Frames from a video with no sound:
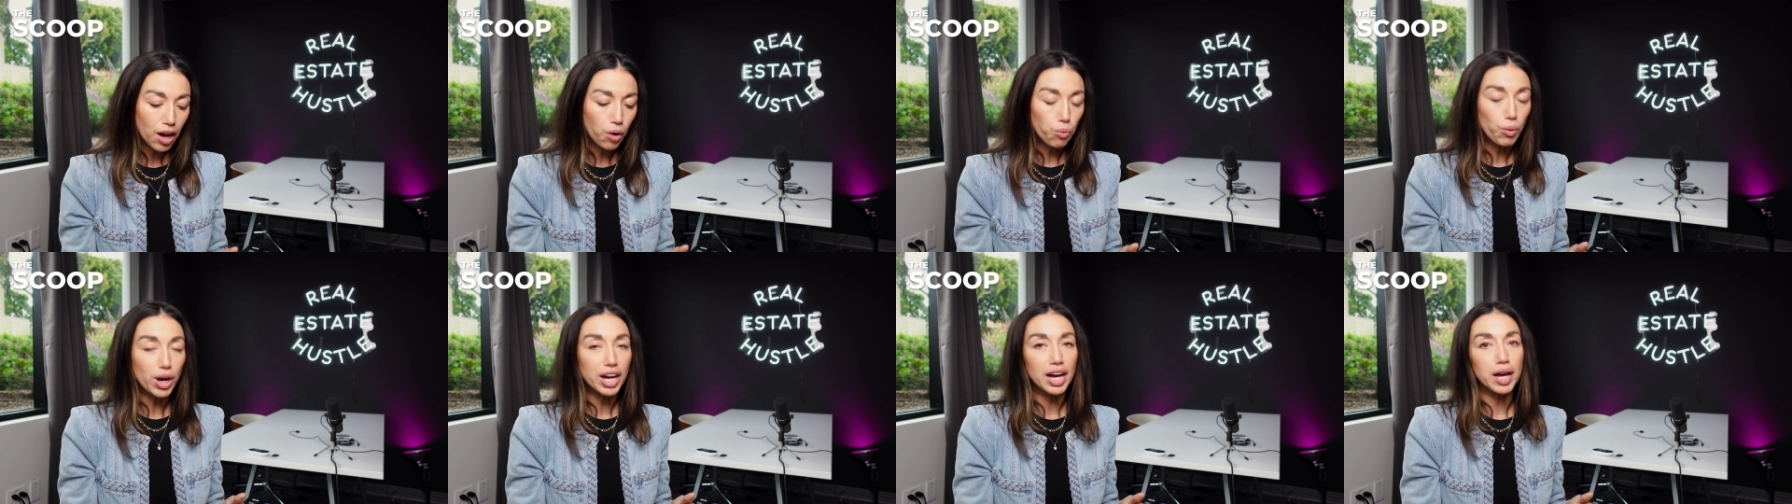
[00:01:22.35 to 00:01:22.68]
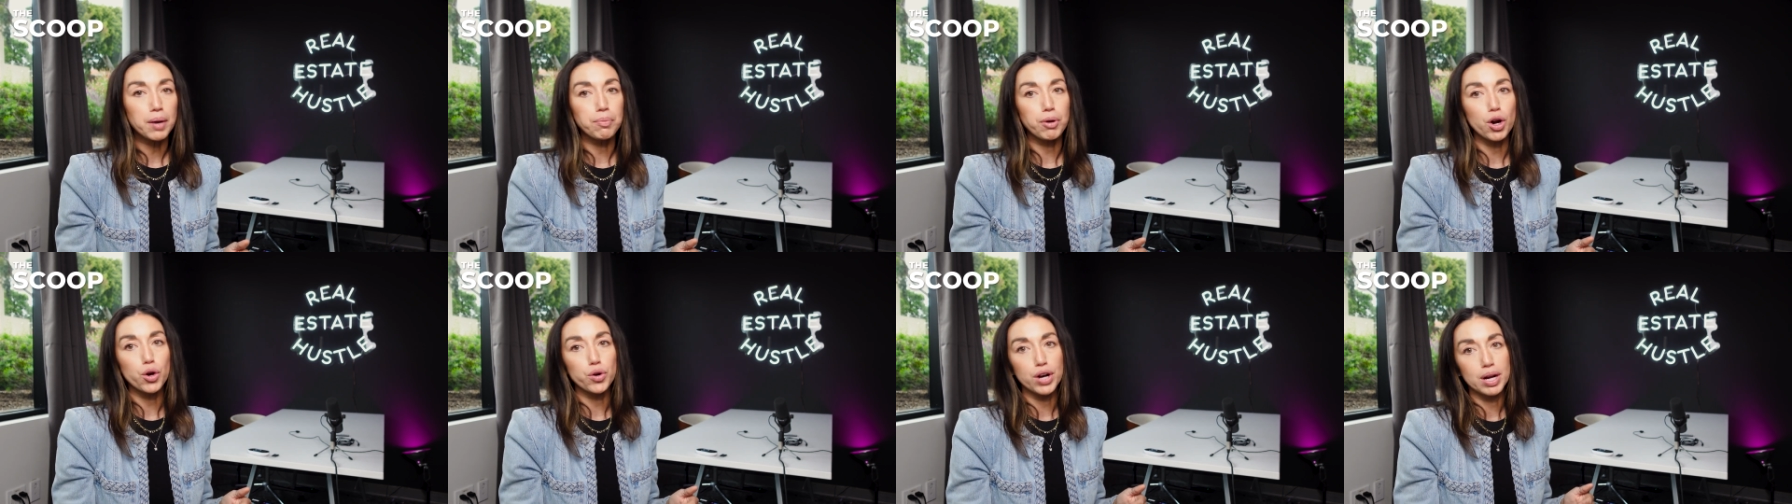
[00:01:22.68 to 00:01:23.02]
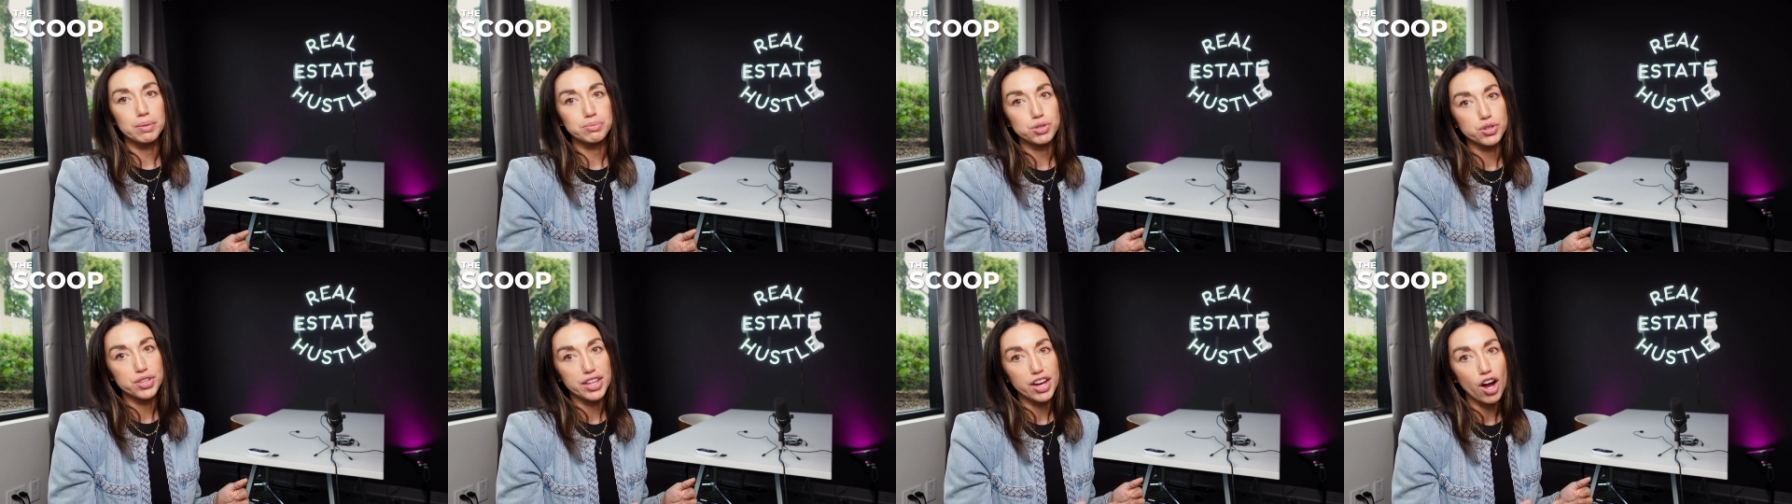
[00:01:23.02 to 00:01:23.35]
what kind of
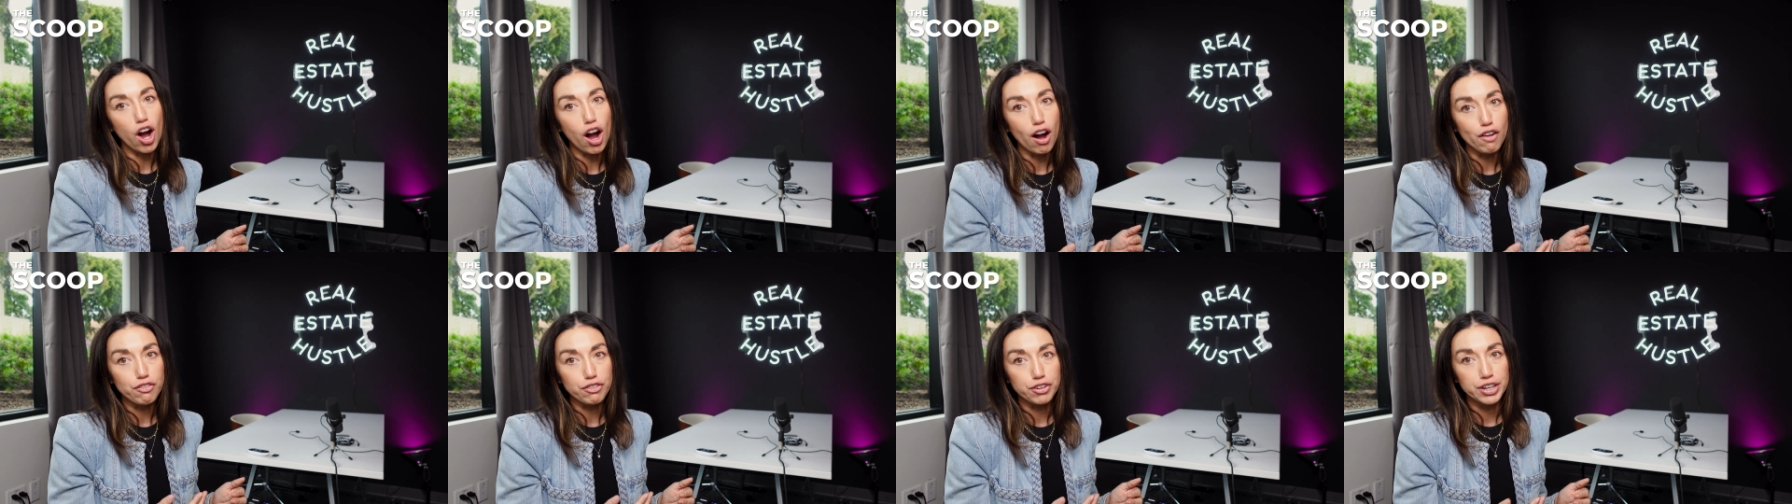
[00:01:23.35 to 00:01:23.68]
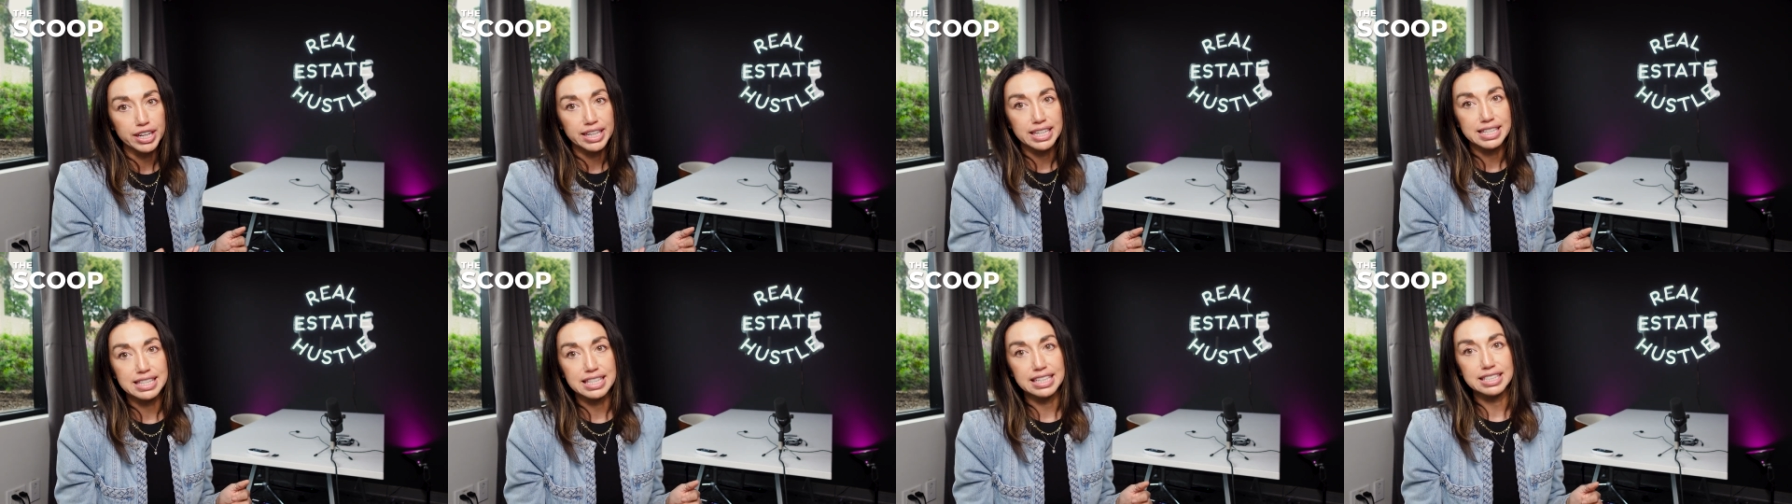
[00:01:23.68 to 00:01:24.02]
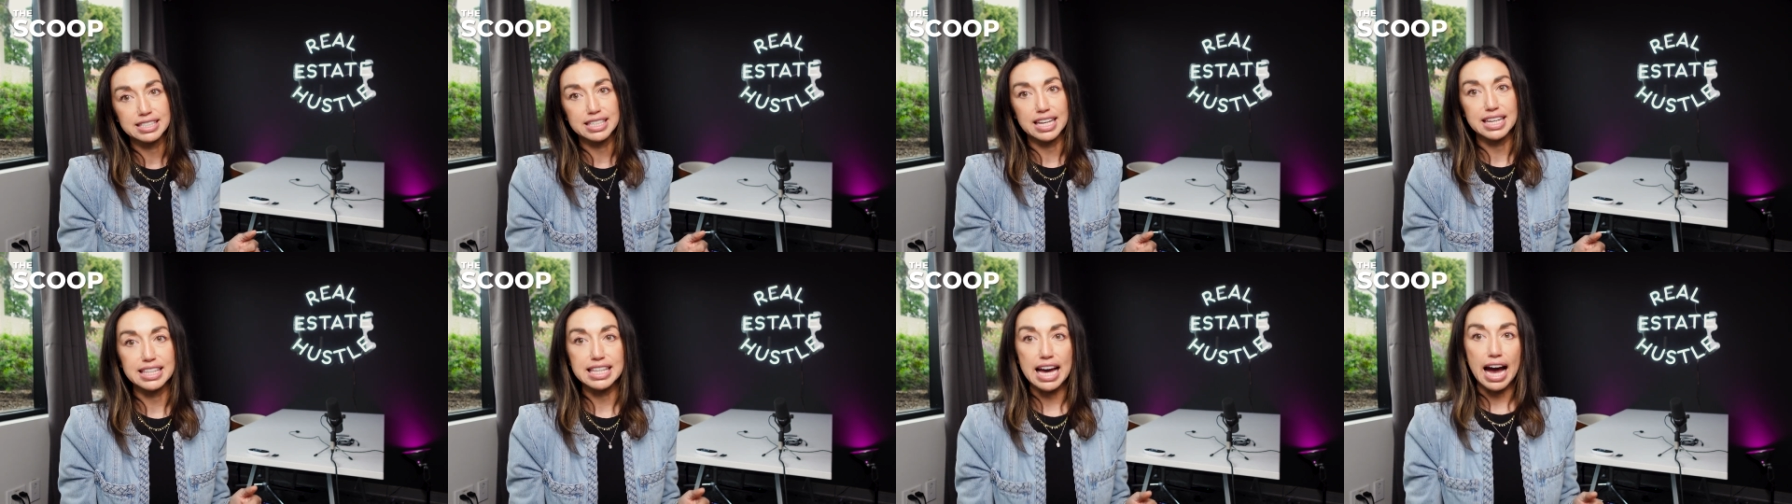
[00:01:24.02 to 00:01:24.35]
programs are they offering, and
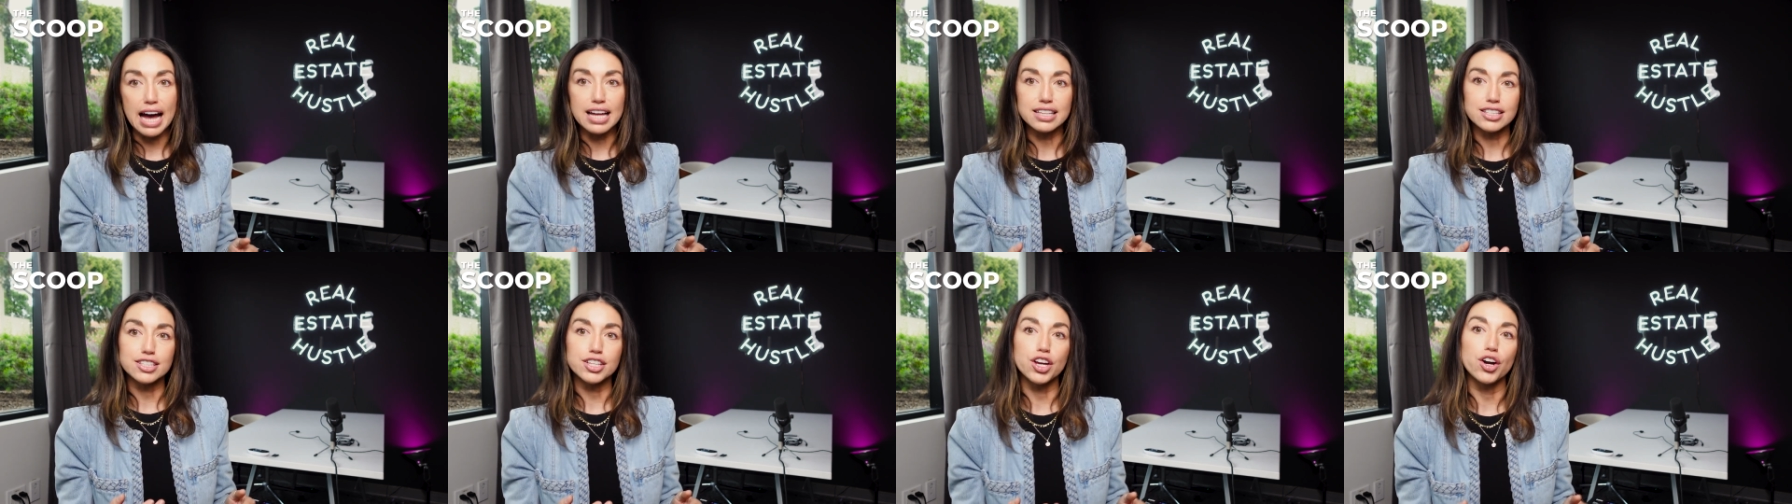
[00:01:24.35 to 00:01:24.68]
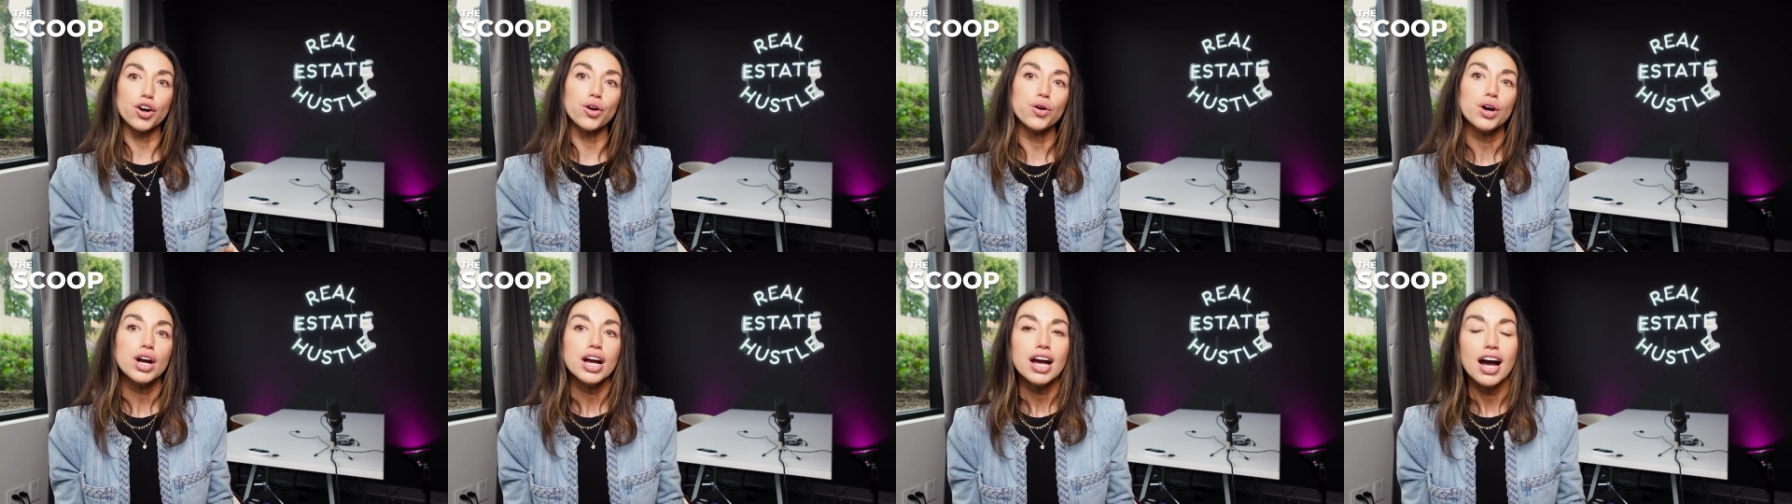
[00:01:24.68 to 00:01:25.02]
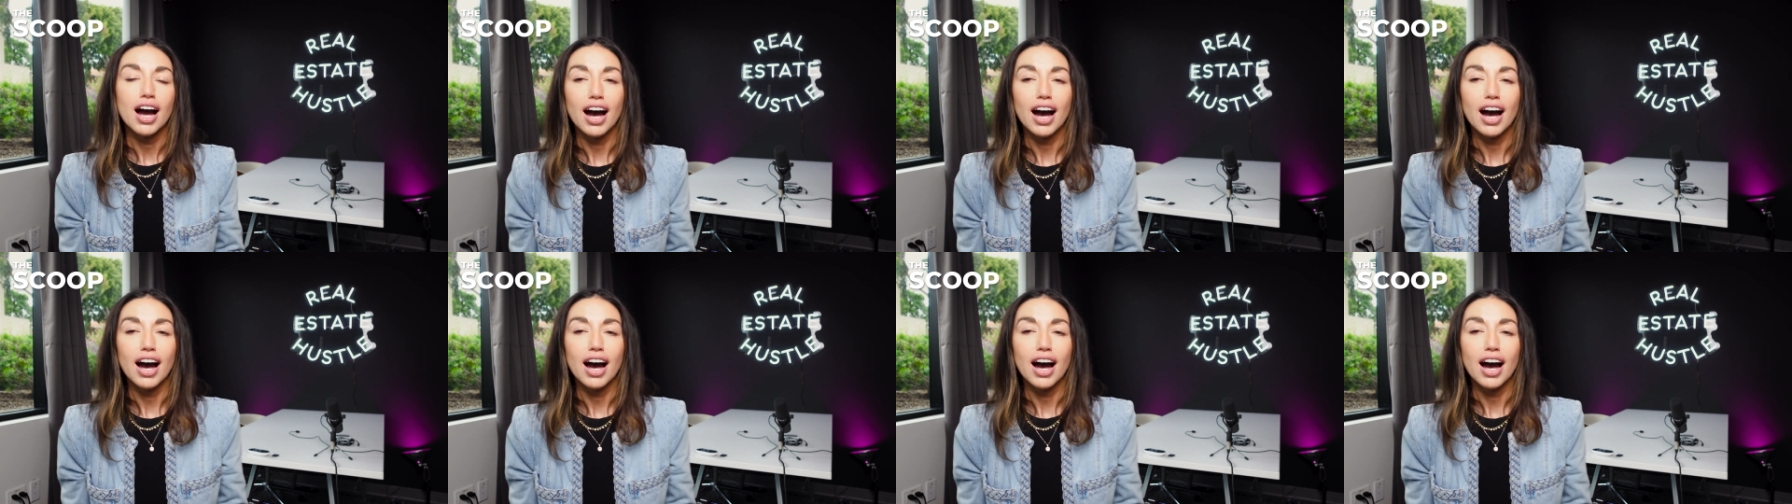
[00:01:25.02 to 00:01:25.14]
things like that. So